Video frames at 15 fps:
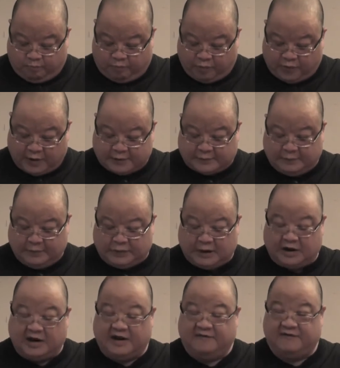progressively
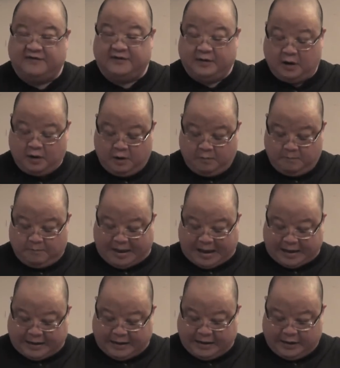thinner even
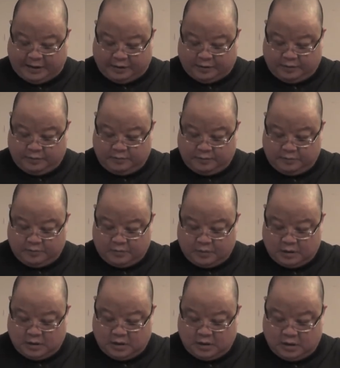back here
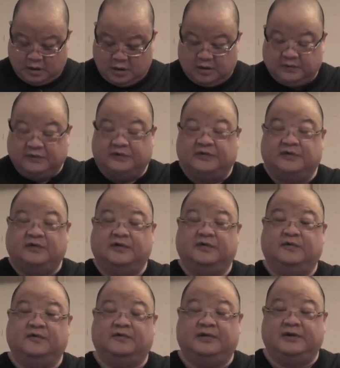
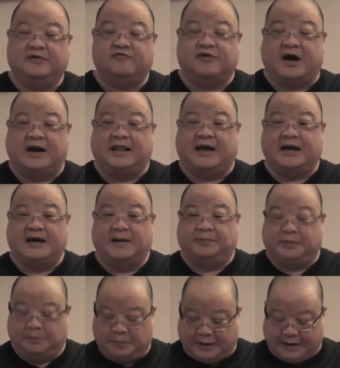to try to lighten
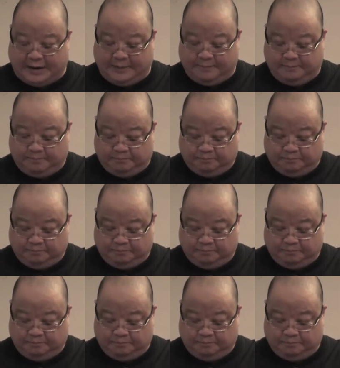up the blade.